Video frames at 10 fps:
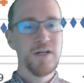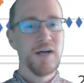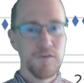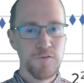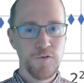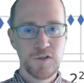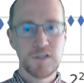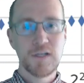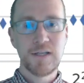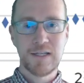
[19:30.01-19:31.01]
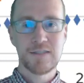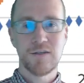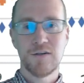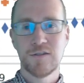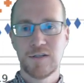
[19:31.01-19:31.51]
Unfortunately, that's
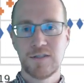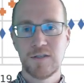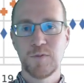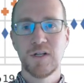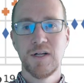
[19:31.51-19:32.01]
also not simple.